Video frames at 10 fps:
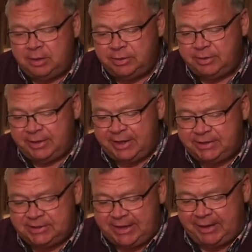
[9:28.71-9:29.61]
do the
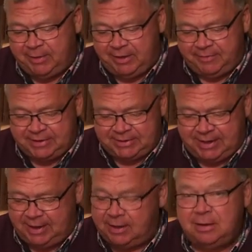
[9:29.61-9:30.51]
next segment of this
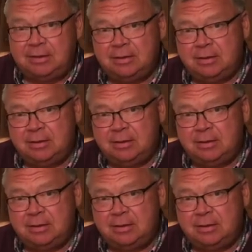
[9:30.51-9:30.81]
cake